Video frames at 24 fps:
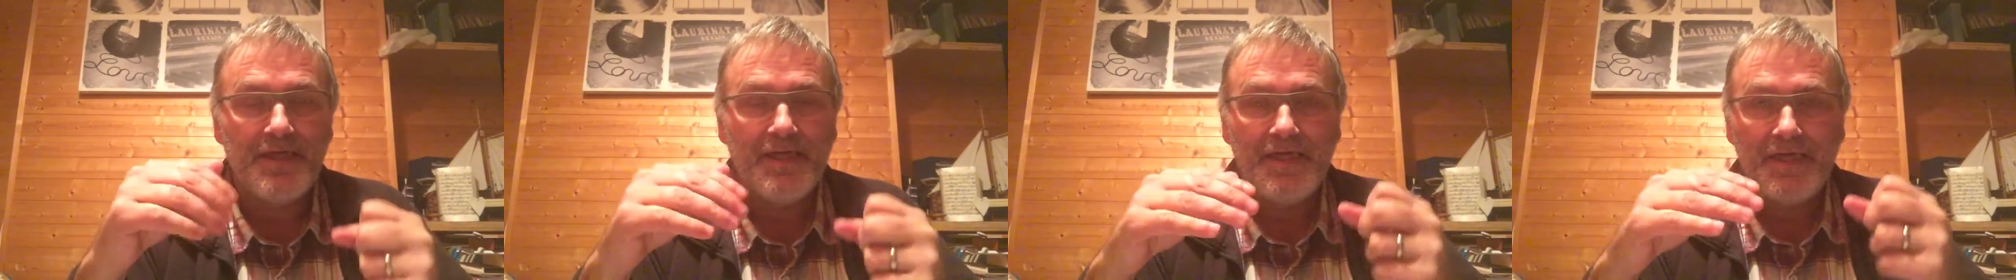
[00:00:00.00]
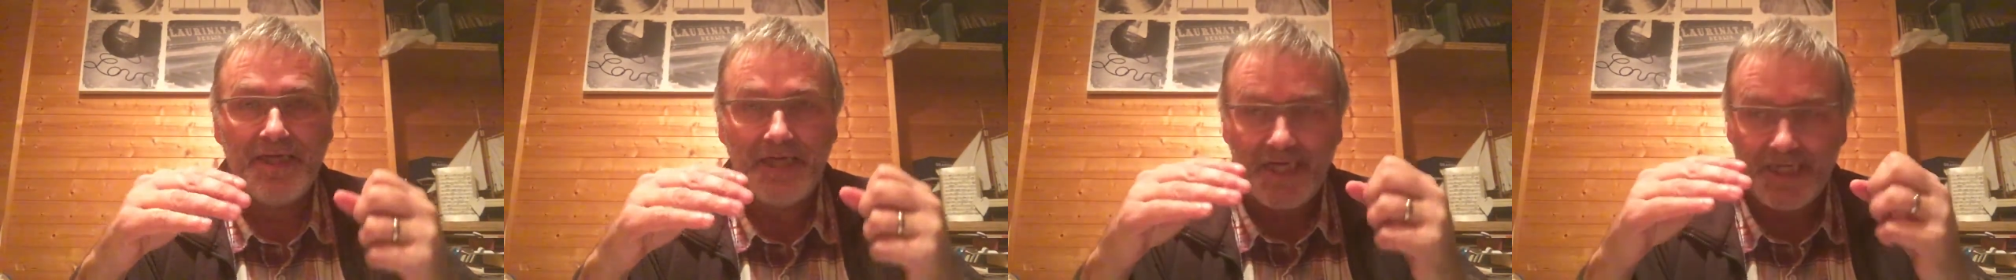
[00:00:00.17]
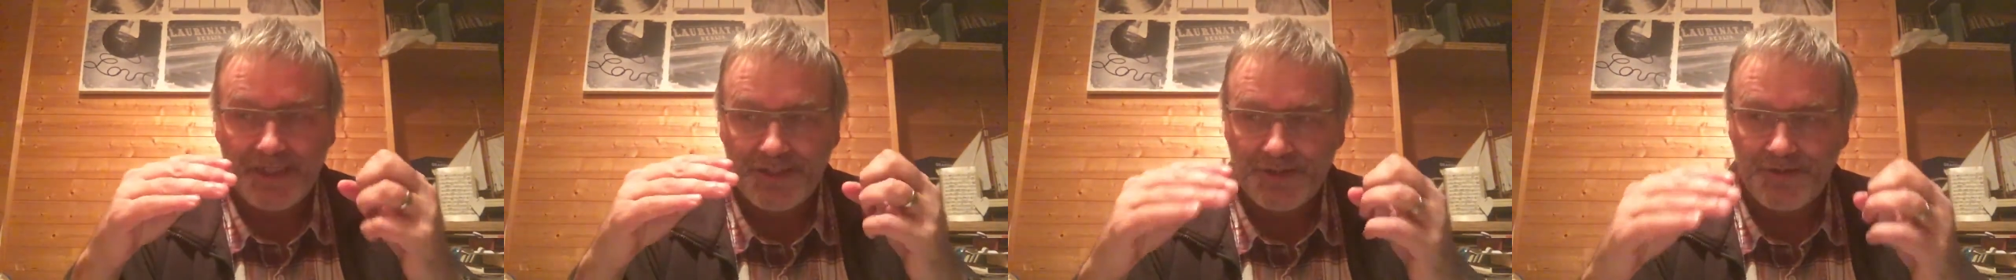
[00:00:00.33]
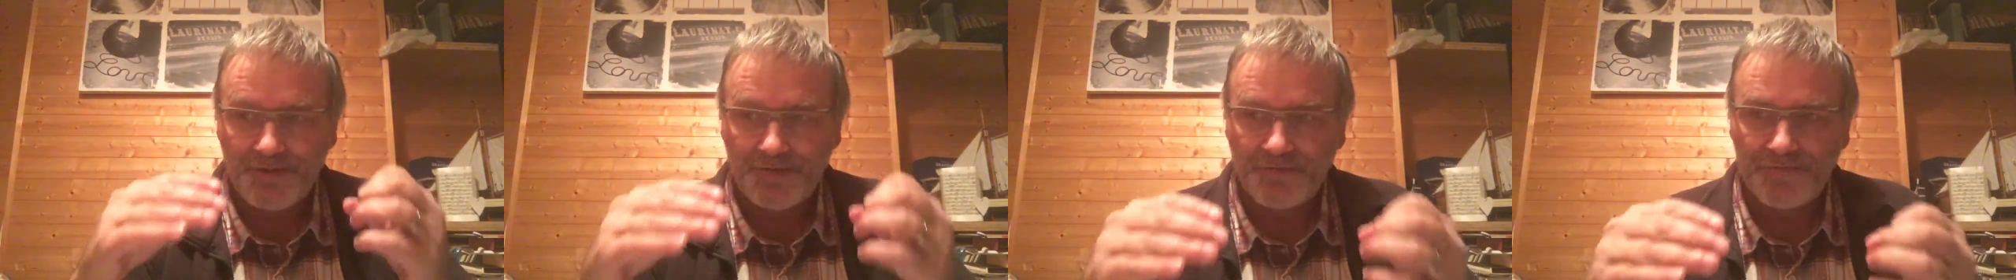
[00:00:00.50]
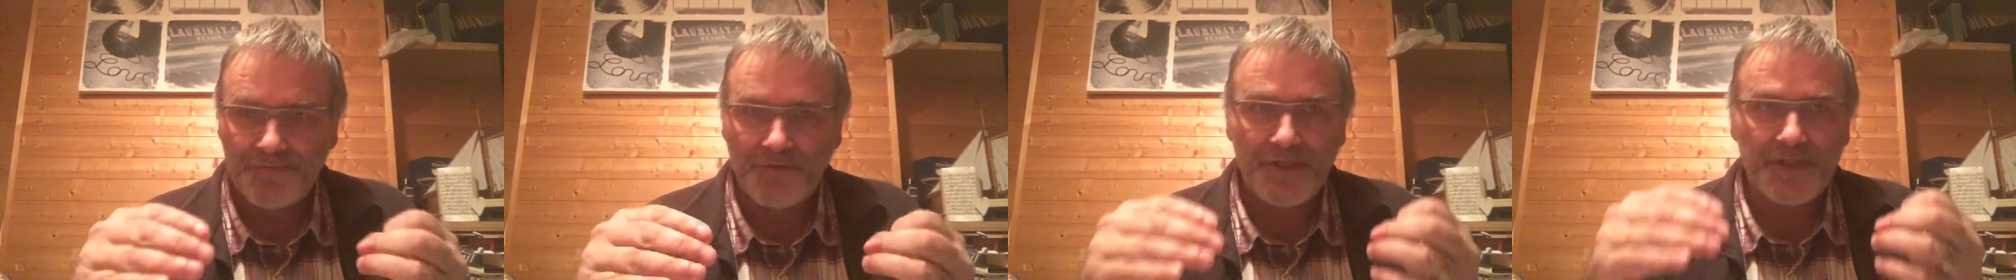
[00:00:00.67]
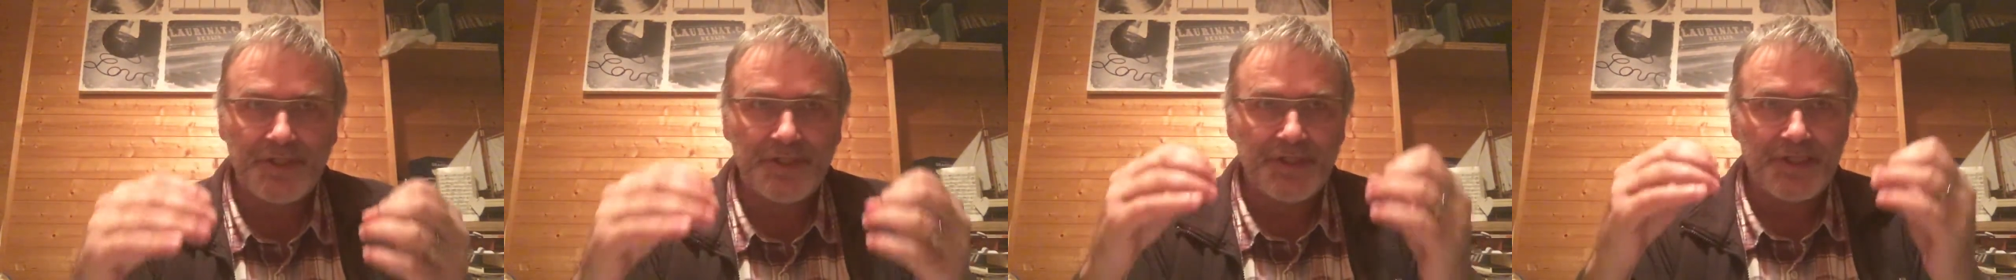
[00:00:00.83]
and you'll
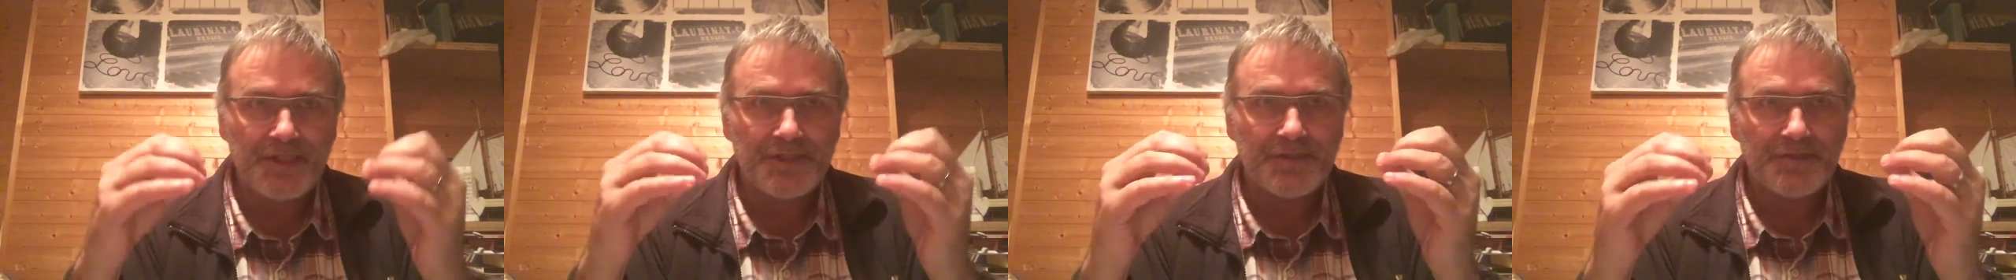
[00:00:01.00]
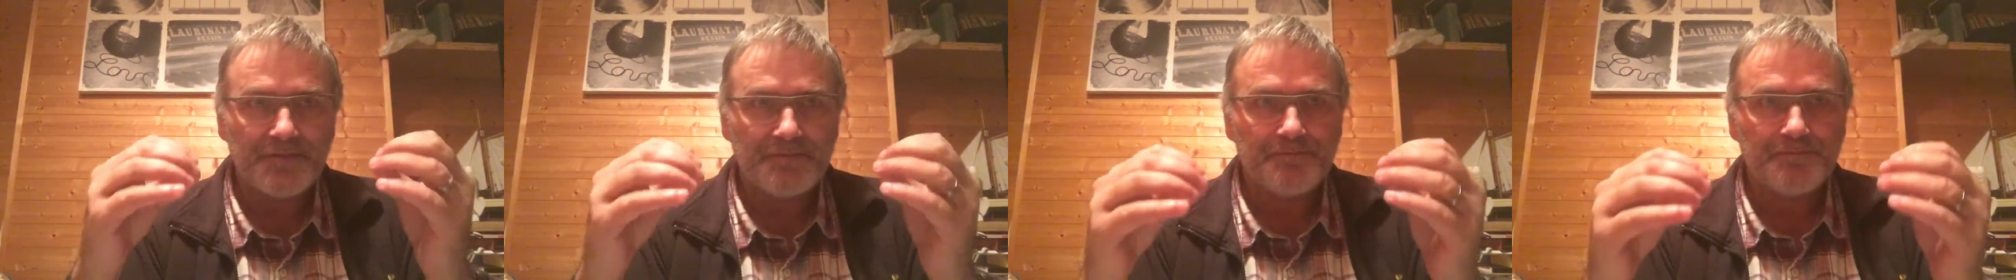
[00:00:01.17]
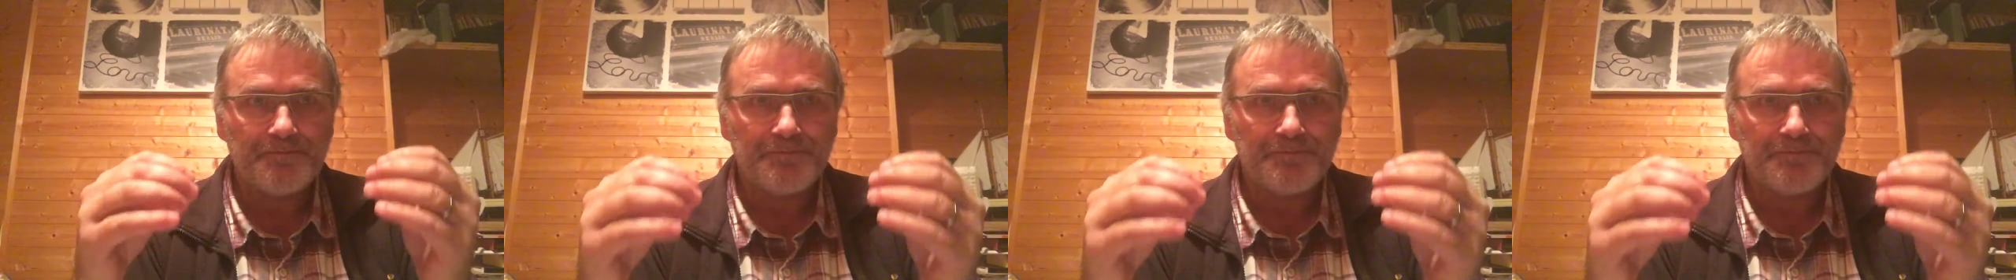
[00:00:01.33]
find it